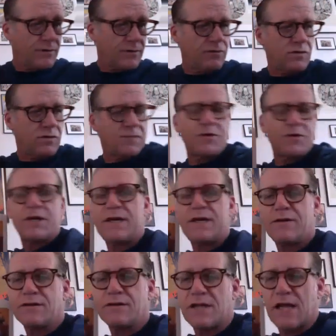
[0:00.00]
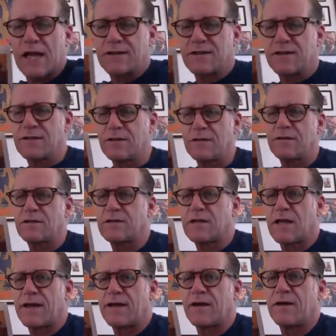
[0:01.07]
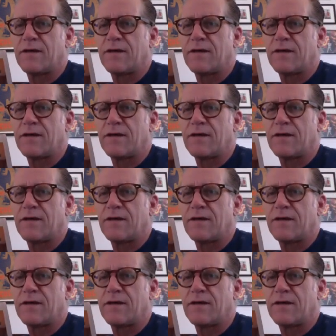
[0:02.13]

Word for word: Ooh, I'm gonna need those glasses, it looks like.